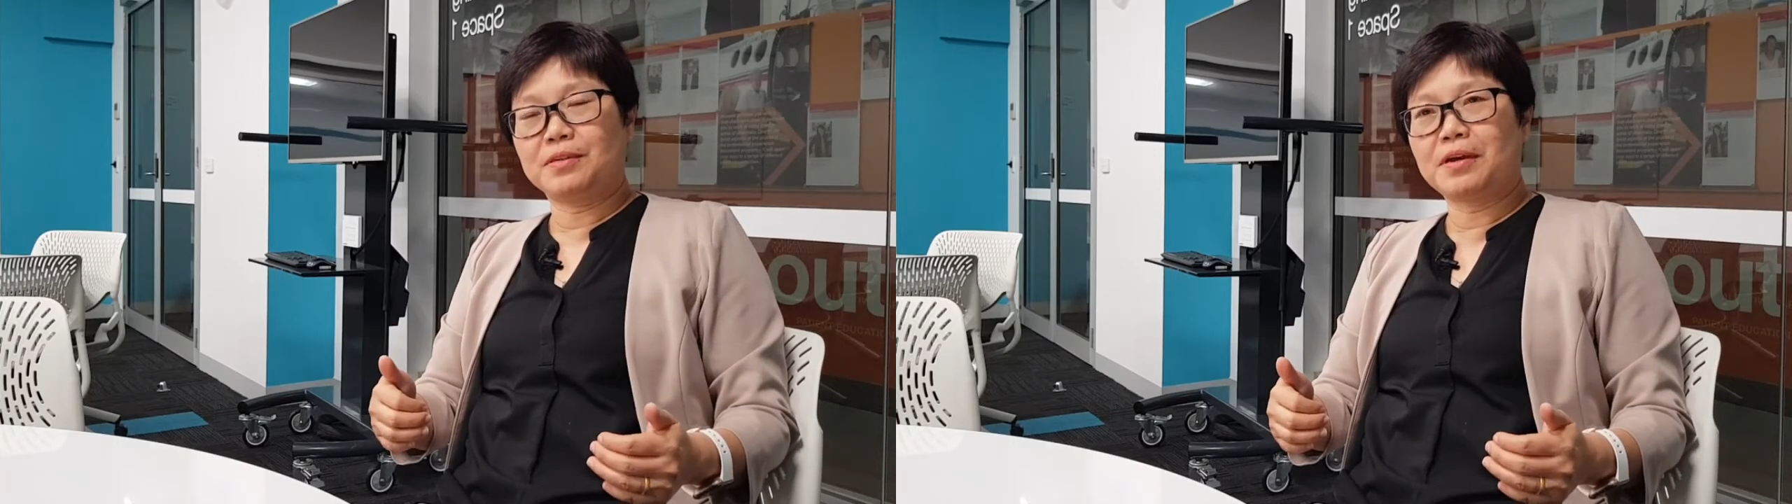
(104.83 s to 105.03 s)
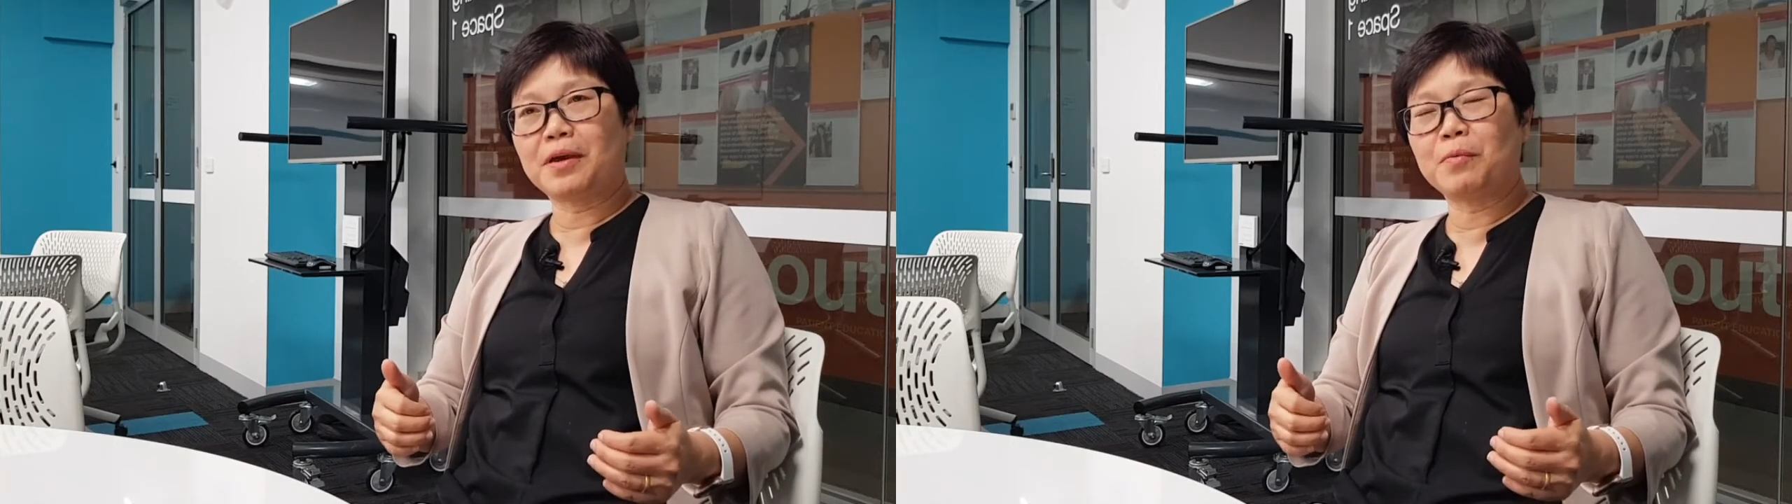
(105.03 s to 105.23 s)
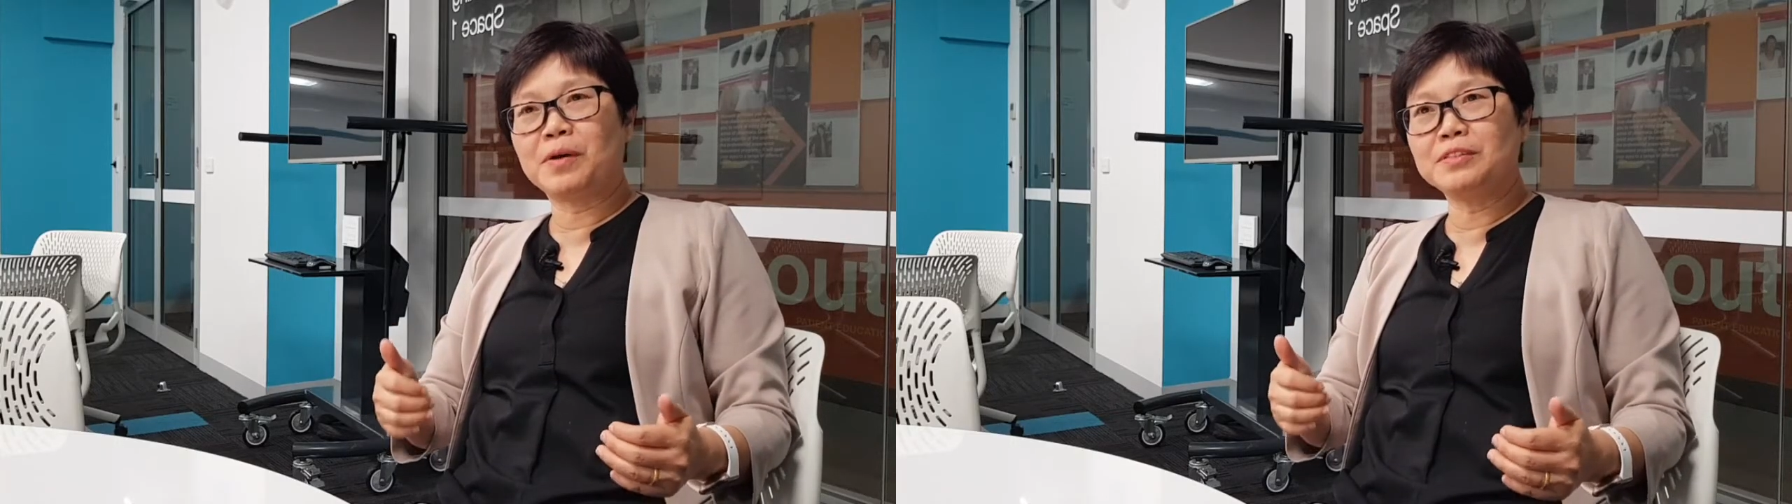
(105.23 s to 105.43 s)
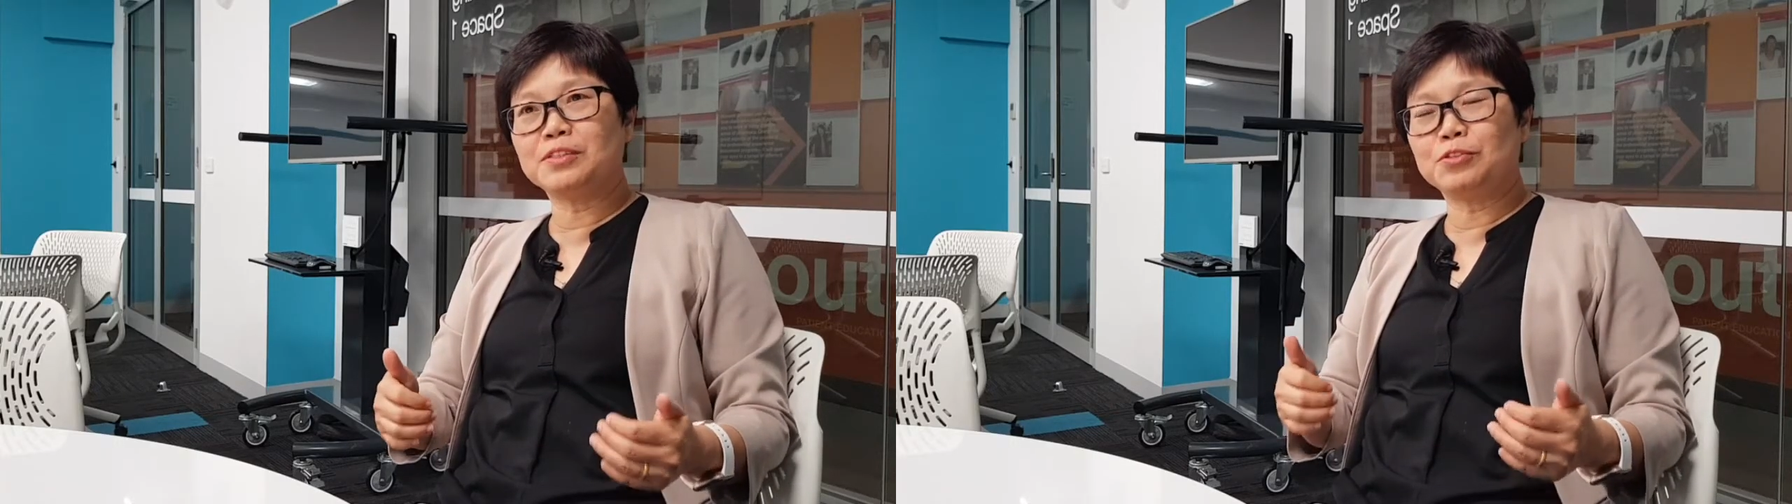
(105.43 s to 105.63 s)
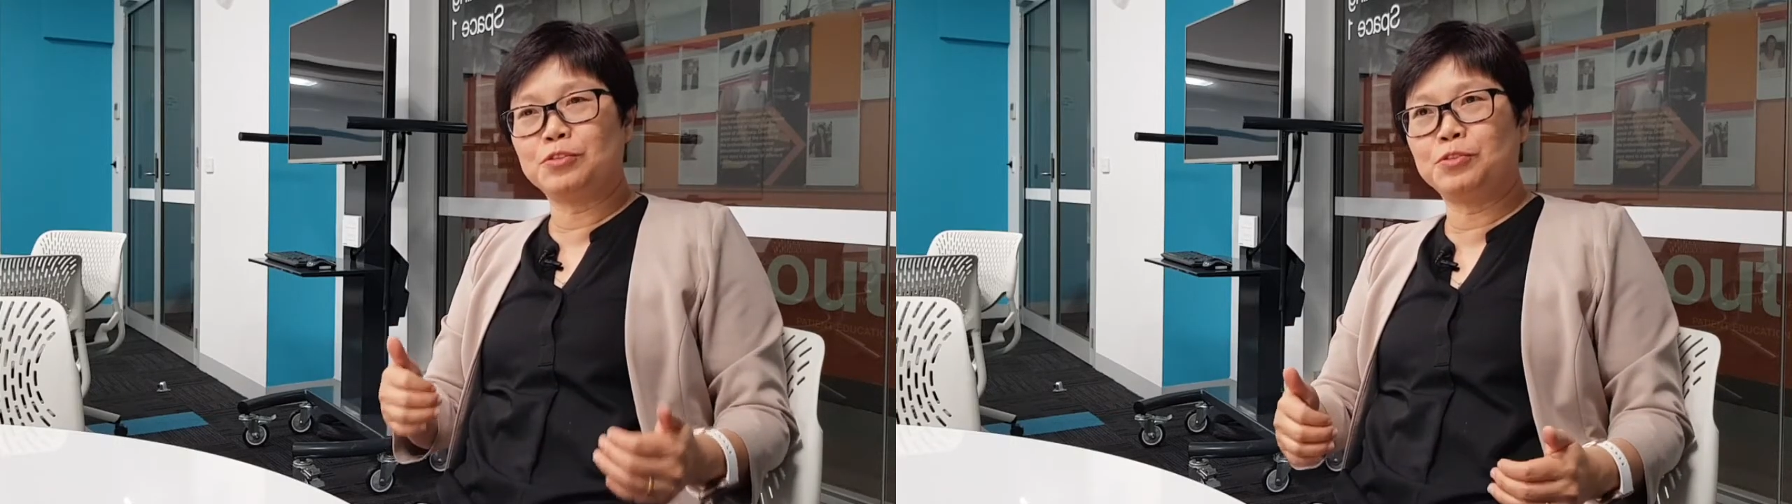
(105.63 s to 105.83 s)
I
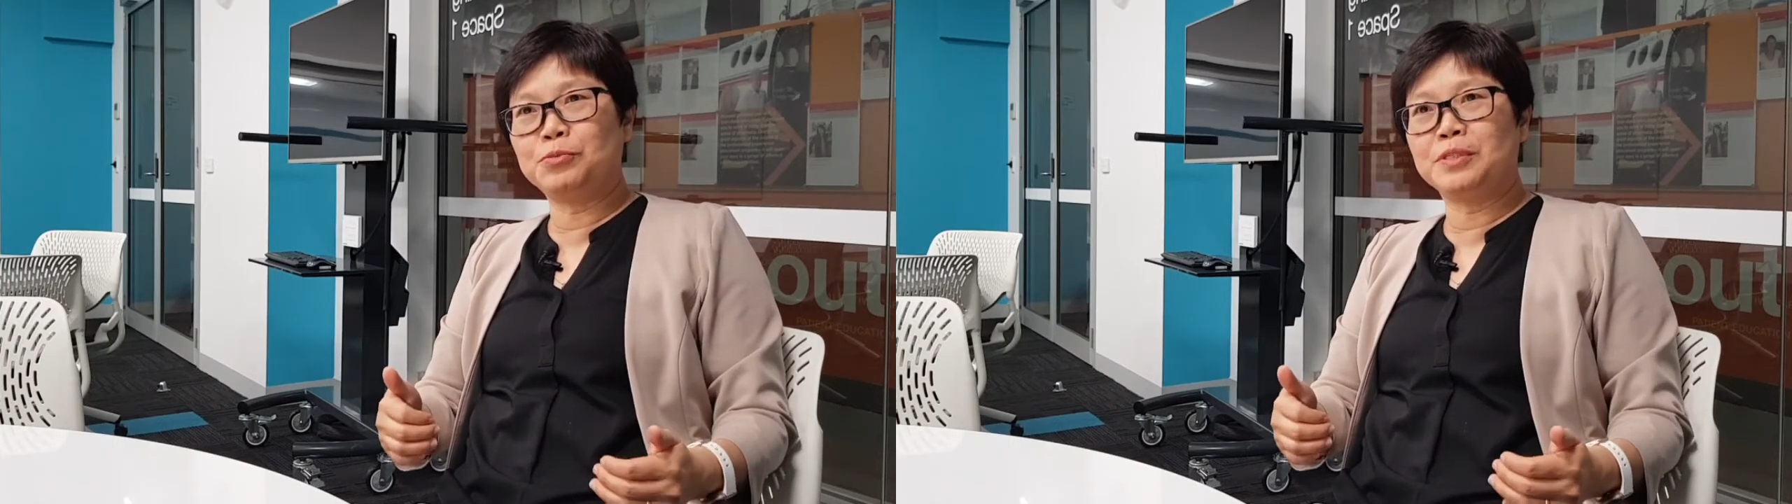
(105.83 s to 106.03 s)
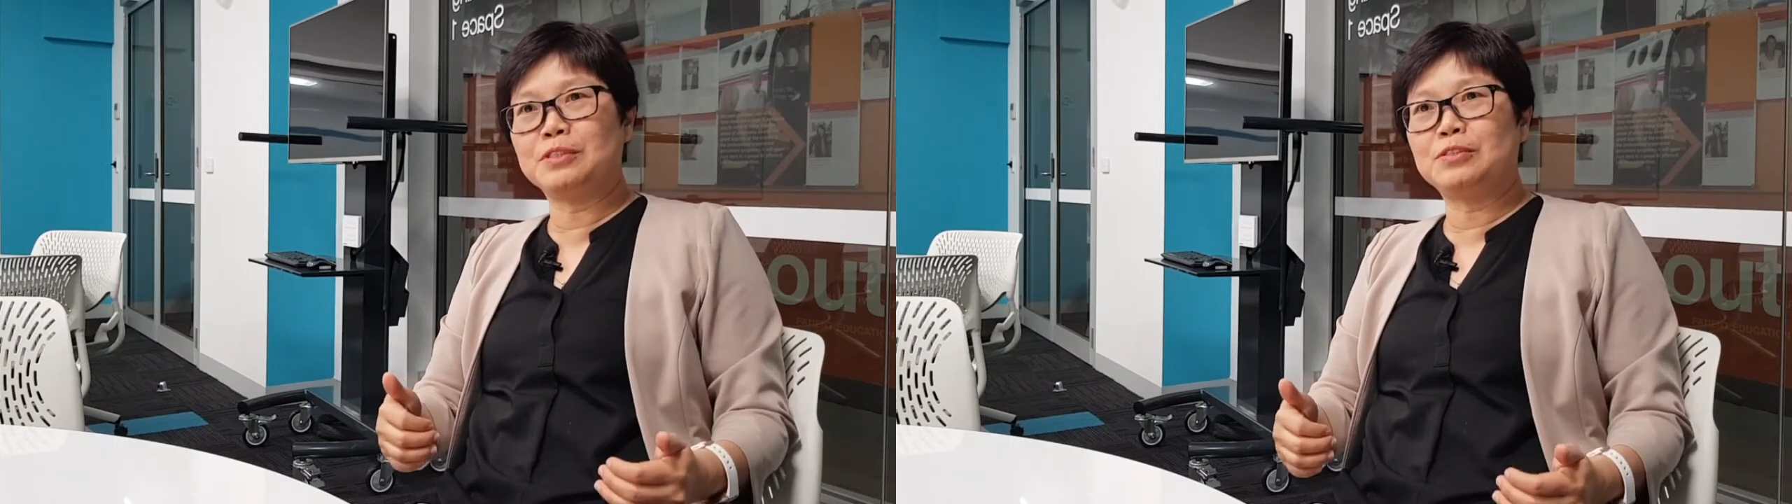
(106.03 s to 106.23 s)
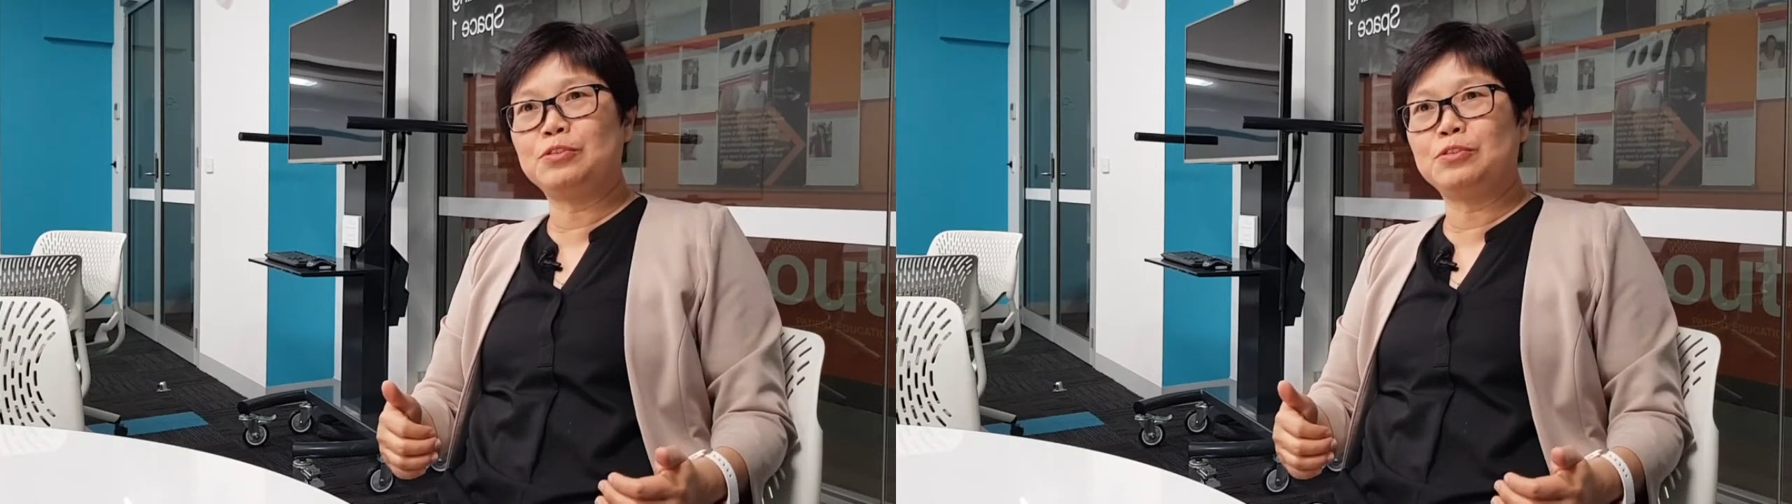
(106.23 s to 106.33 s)
wanted to do it